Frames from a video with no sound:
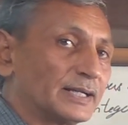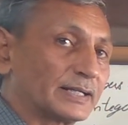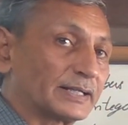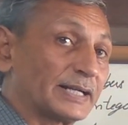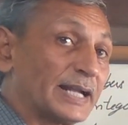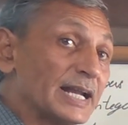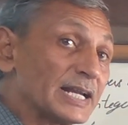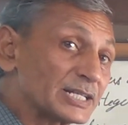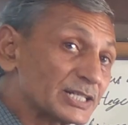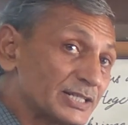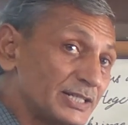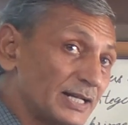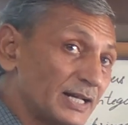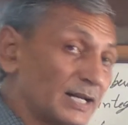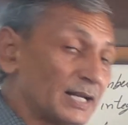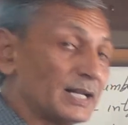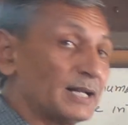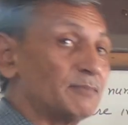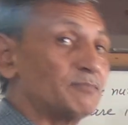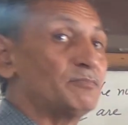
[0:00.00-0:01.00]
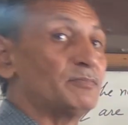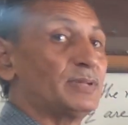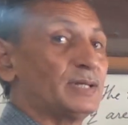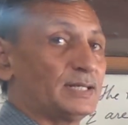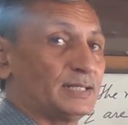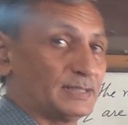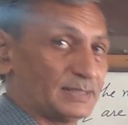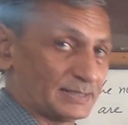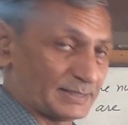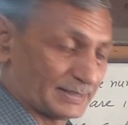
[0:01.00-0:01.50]
rational
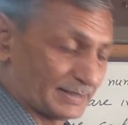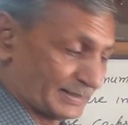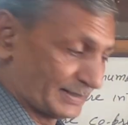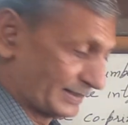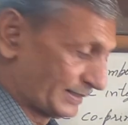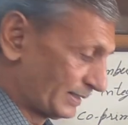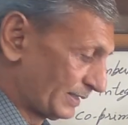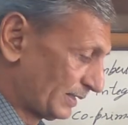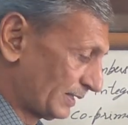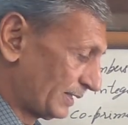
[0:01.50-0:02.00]
numbers.